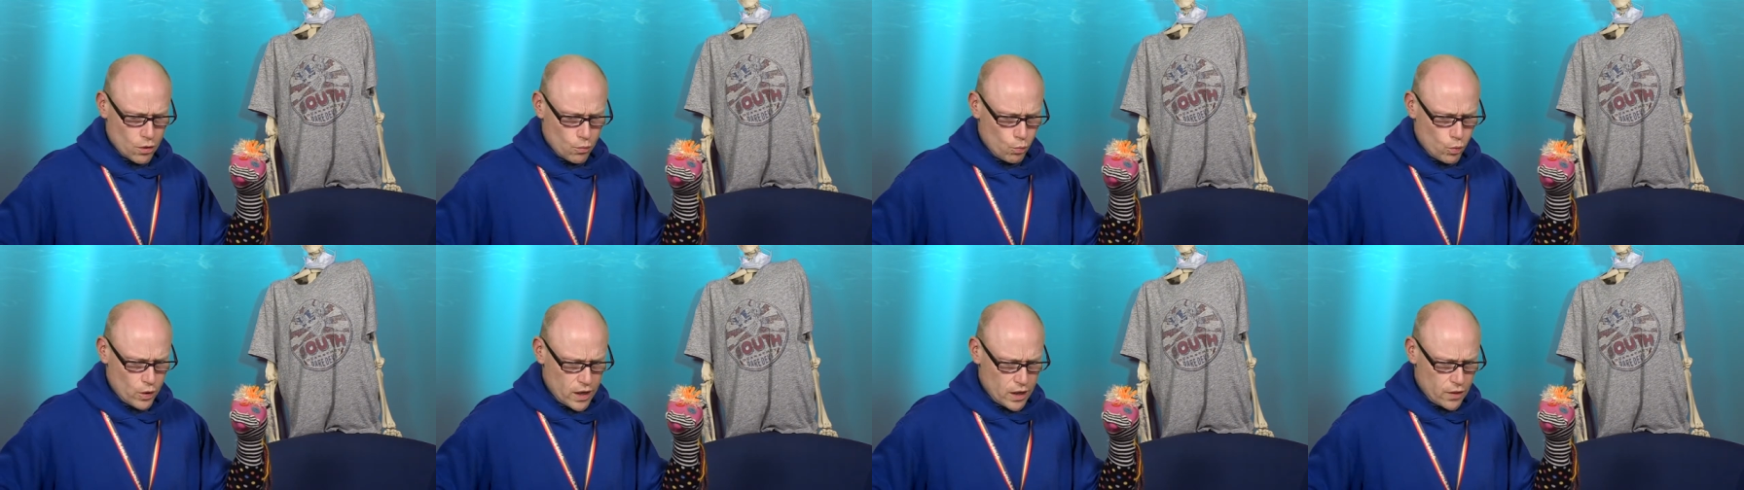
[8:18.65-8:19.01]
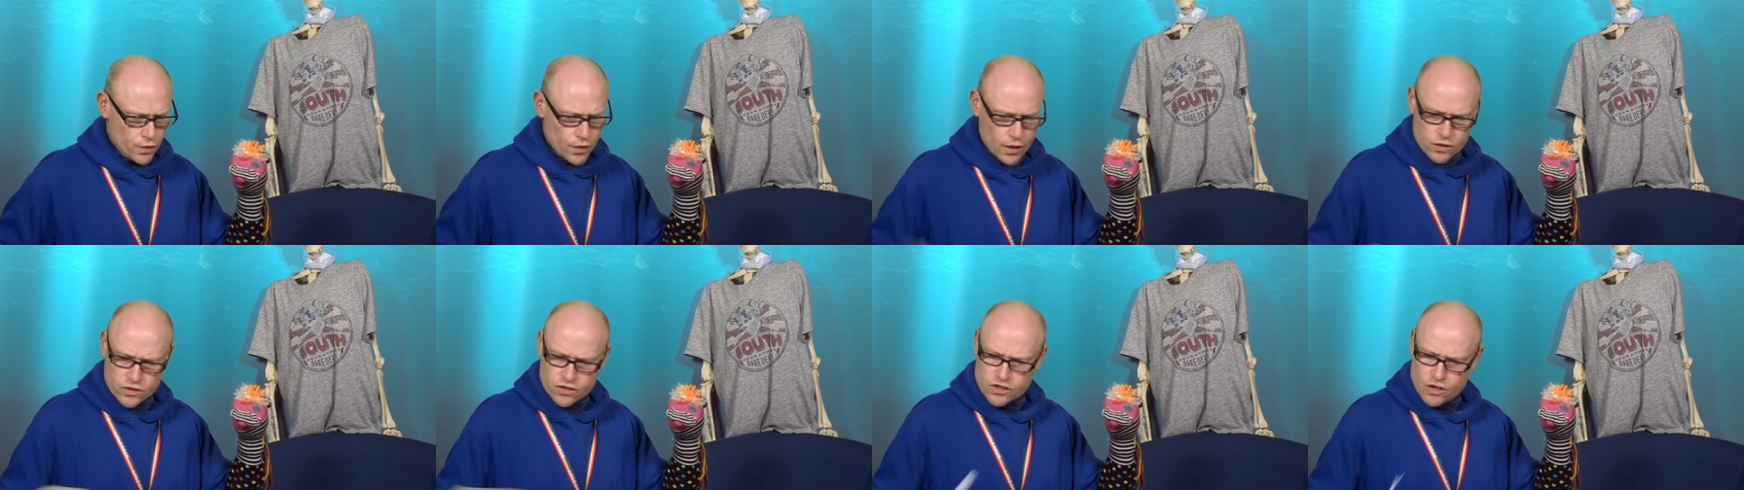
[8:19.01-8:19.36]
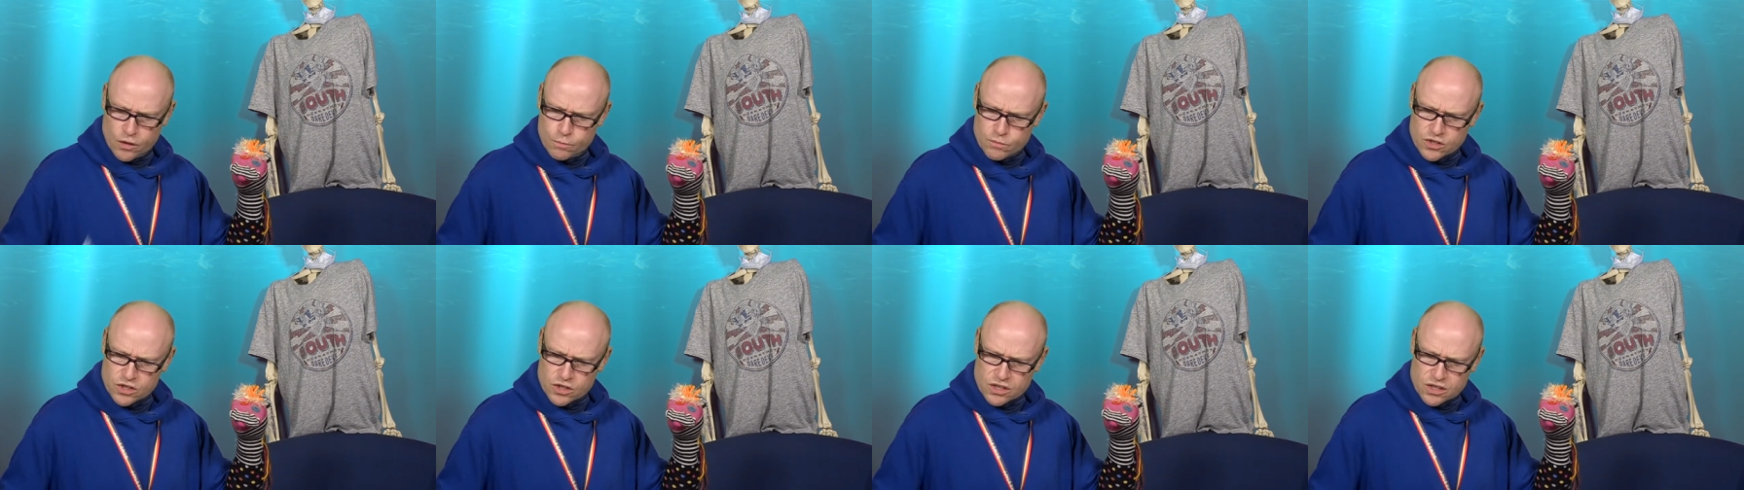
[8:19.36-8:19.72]
with
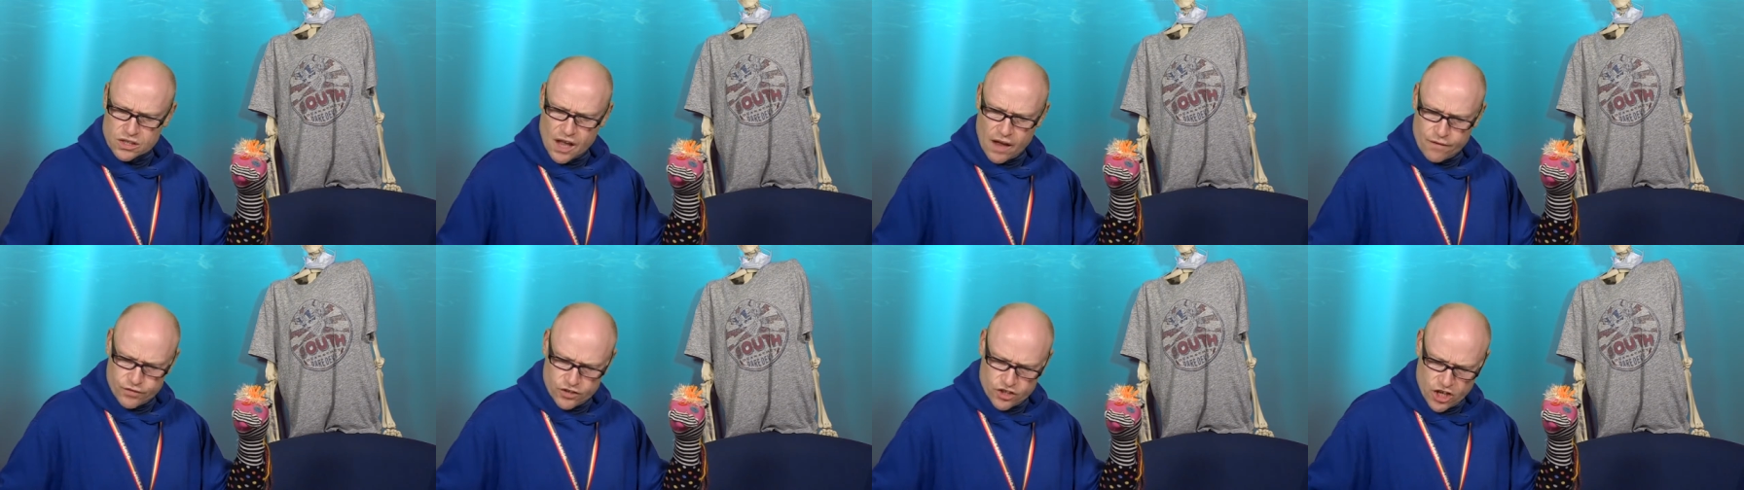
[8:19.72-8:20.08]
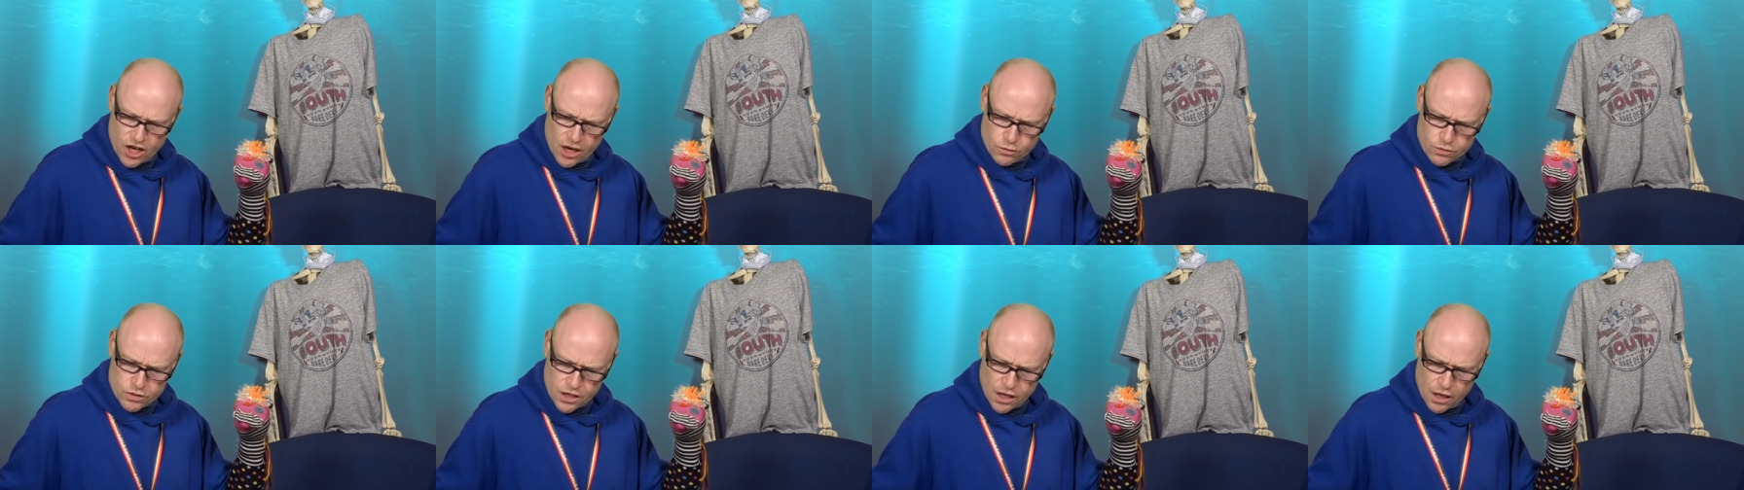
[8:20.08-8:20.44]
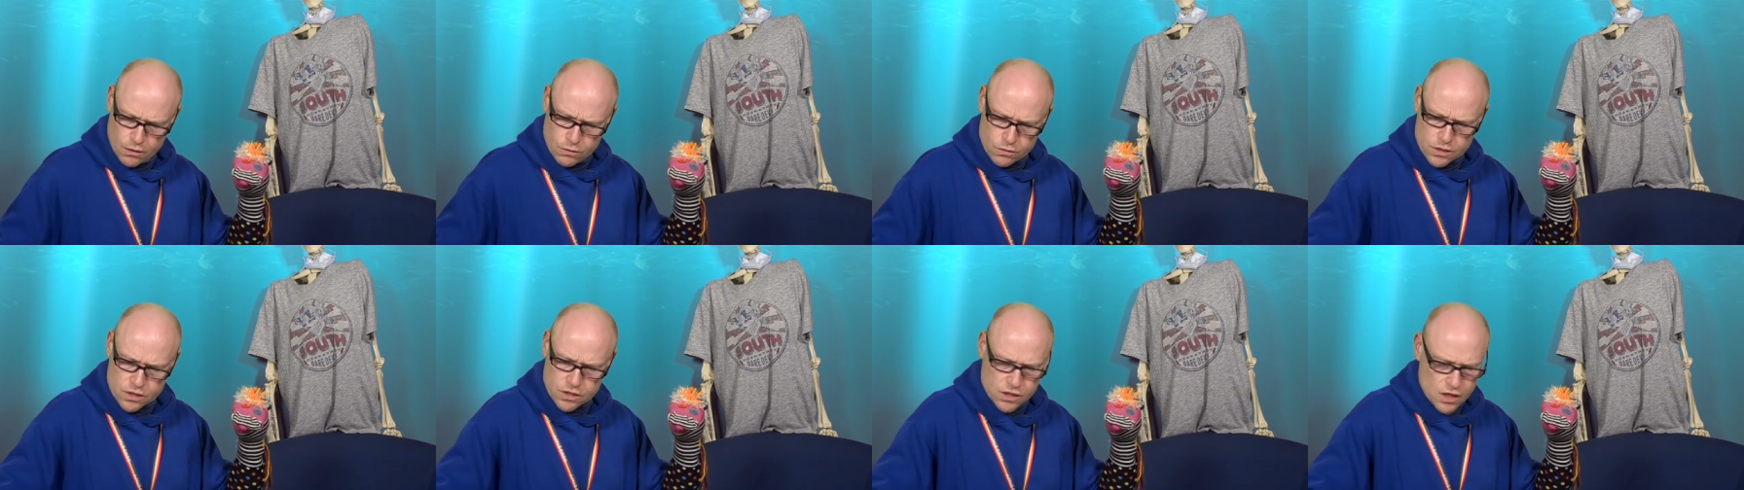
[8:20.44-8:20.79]
some staff shout
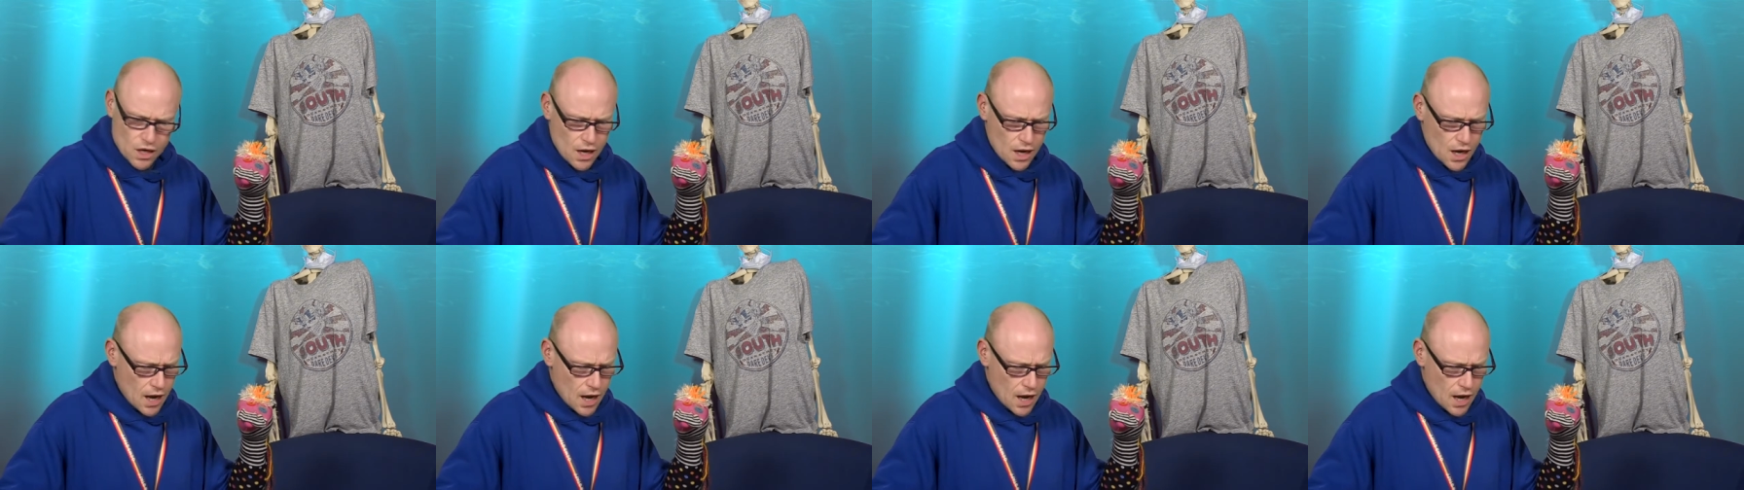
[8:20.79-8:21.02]
outs